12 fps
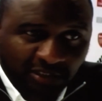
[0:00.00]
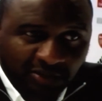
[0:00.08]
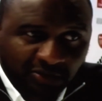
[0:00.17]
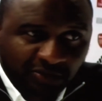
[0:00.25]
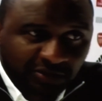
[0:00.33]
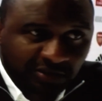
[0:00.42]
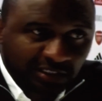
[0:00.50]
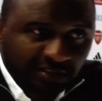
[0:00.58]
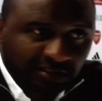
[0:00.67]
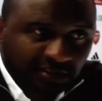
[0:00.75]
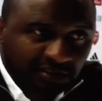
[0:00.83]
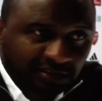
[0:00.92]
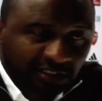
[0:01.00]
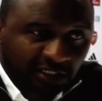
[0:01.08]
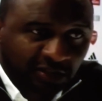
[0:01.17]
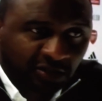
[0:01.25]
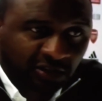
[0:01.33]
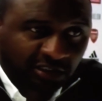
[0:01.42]
because that's the
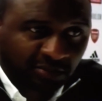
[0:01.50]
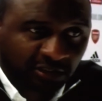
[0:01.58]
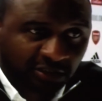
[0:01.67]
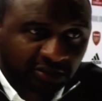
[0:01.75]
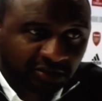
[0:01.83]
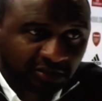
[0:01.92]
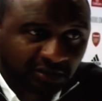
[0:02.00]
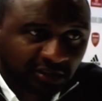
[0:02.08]
saying a lot about